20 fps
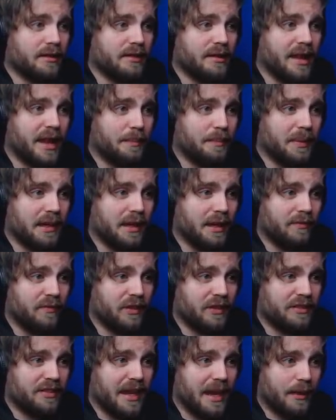uh, slapping of
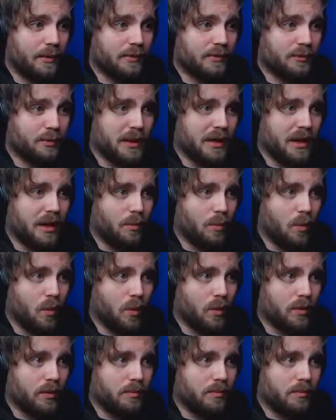the sound when I
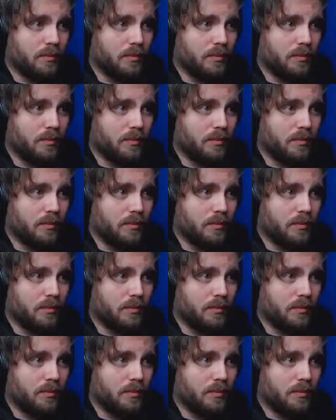walk.